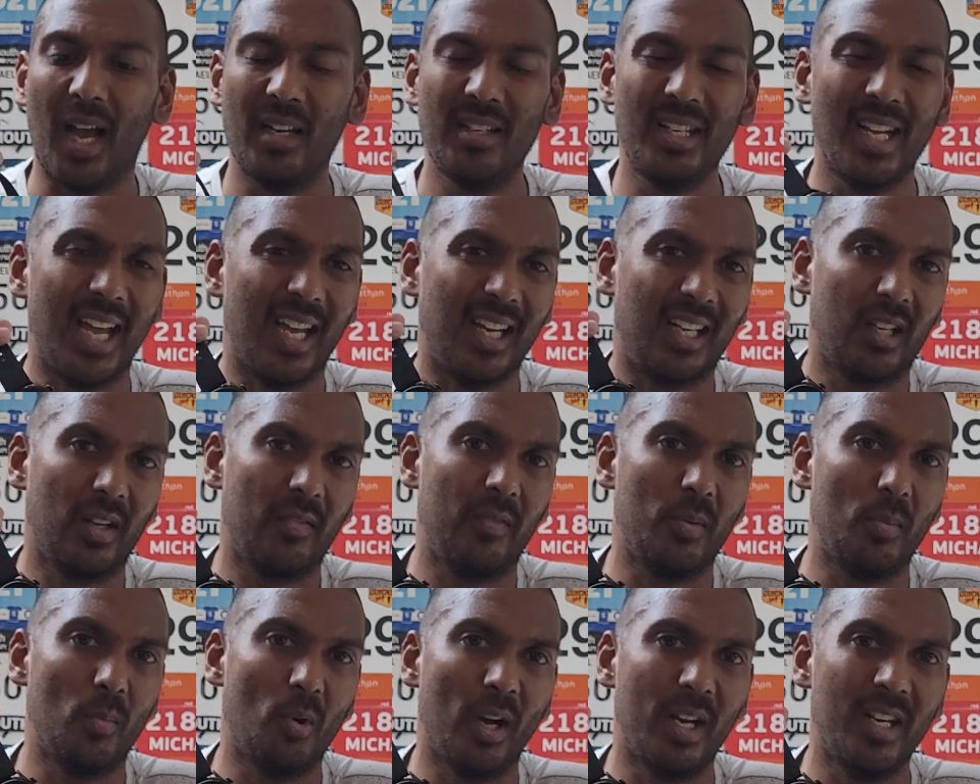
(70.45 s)
and yeah,
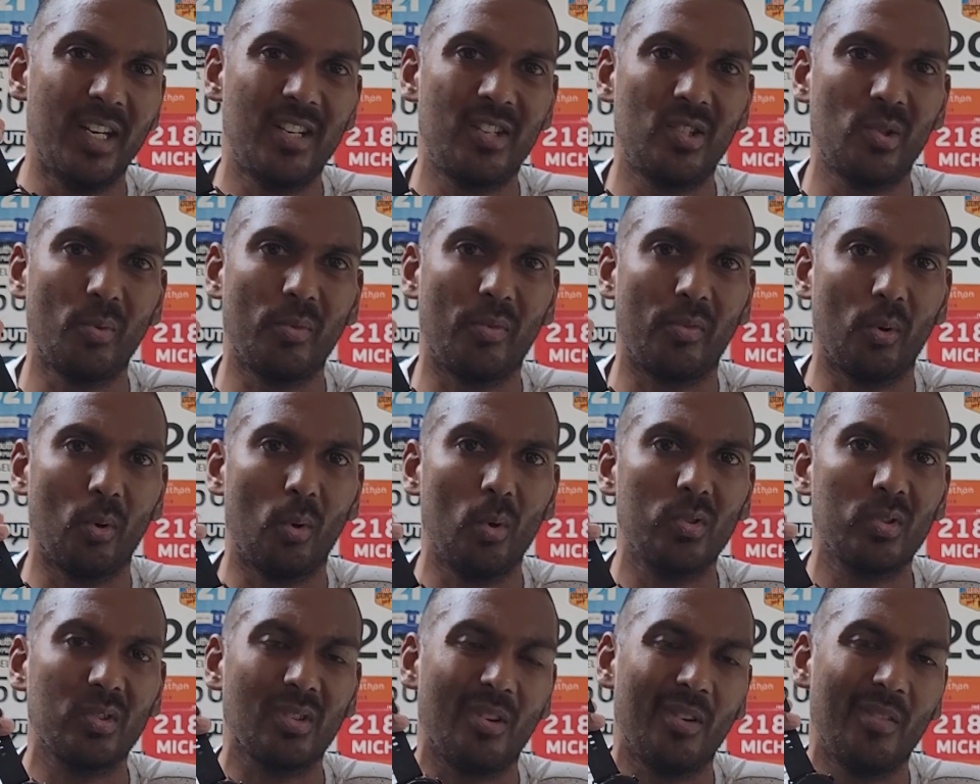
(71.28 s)
give you my initial
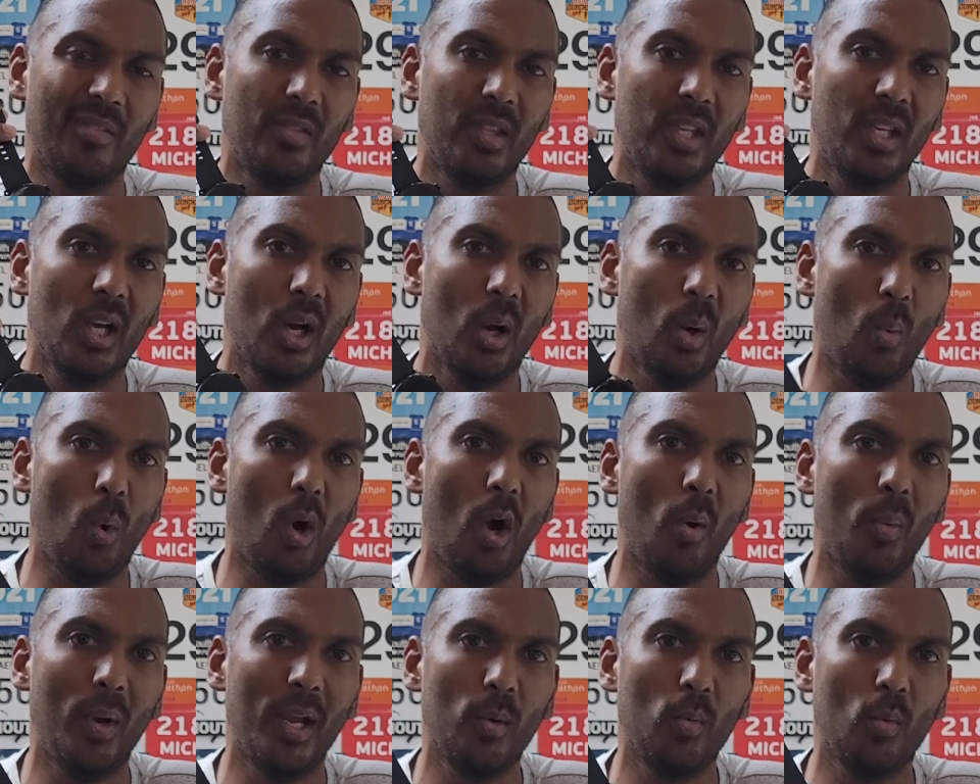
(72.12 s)
thoughts on the
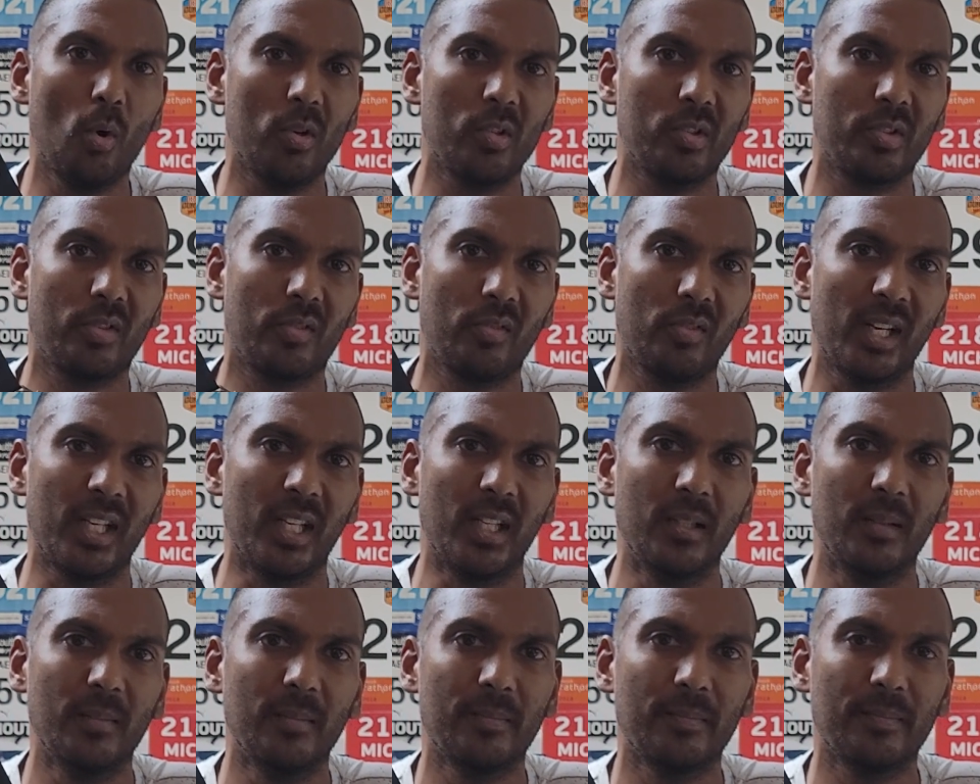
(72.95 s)
Huawei Watch
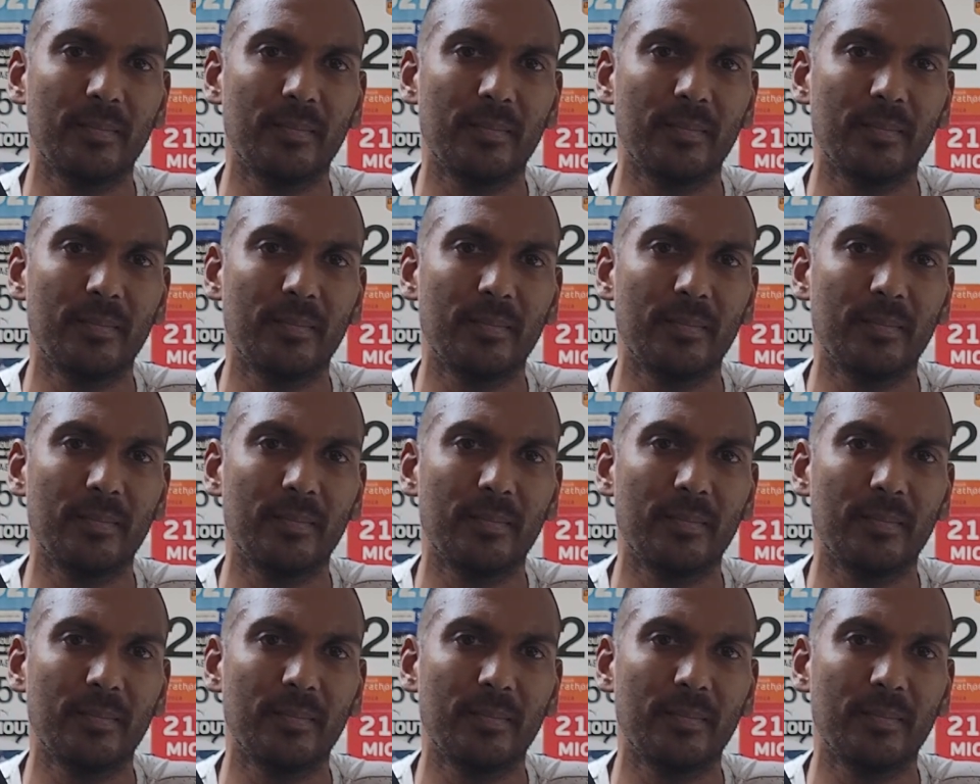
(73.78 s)
3.